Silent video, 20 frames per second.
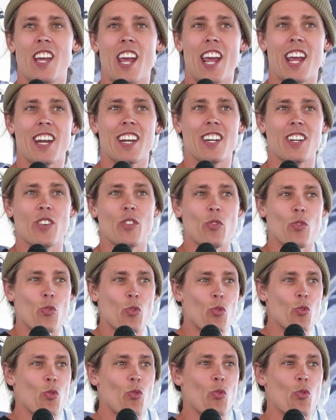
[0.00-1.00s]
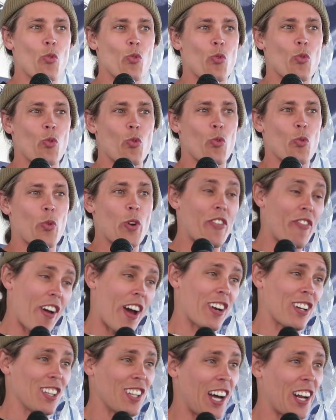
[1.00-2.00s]
and. We
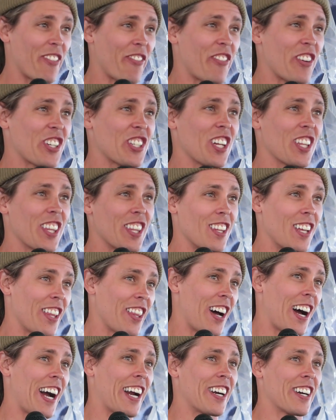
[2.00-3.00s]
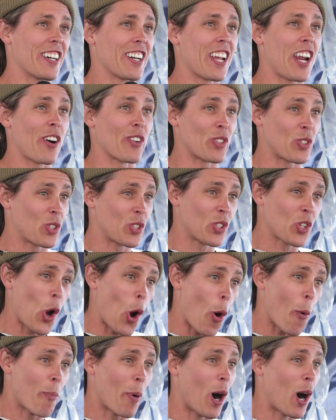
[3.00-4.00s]
found a lot of fish on the iron, and I was
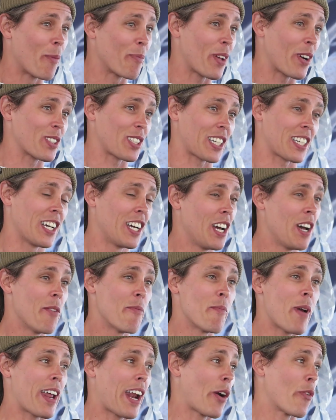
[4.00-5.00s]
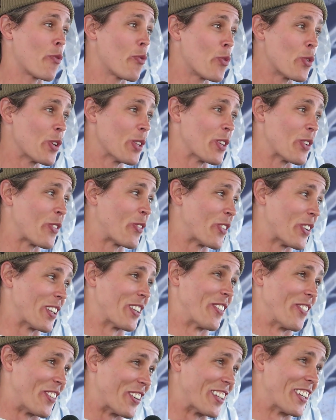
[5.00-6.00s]
so pumped. I was like, man, I really,
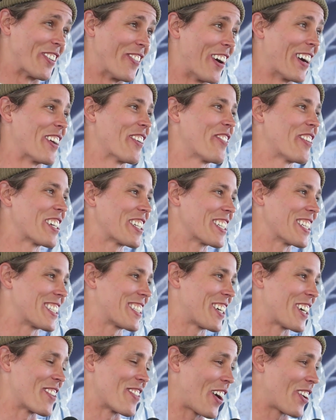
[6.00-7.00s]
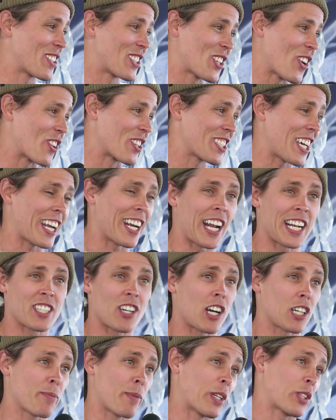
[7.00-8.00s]
really, really want to fish this tournament. I was so excited. I
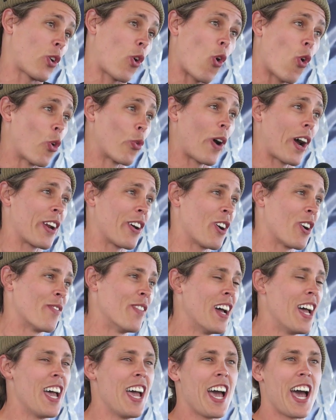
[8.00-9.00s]
talked about the whole ride home.